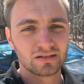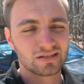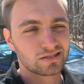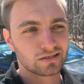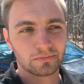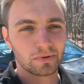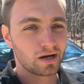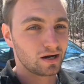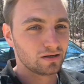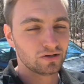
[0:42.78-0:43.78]
Did some
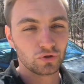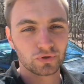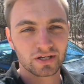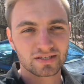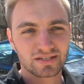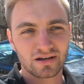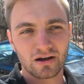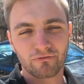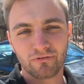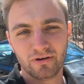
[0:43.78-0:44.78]
hoonigan stuff.